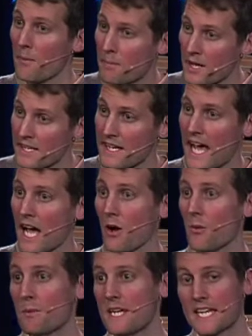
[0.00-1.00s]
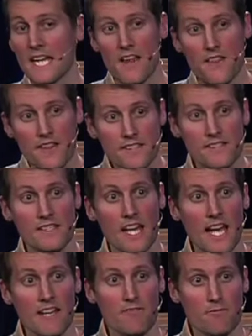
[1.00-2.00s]
But now, being on this
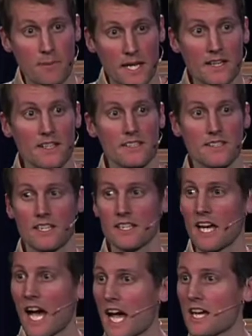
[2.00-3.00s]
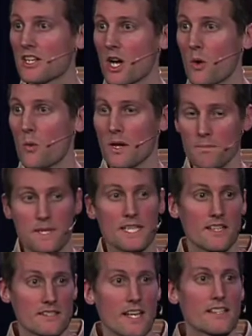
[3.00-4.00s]
side of parenting, I know what
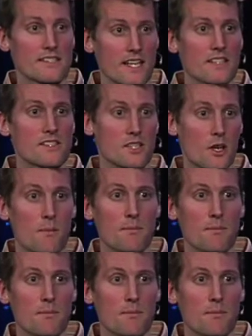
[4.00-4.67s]
because I said so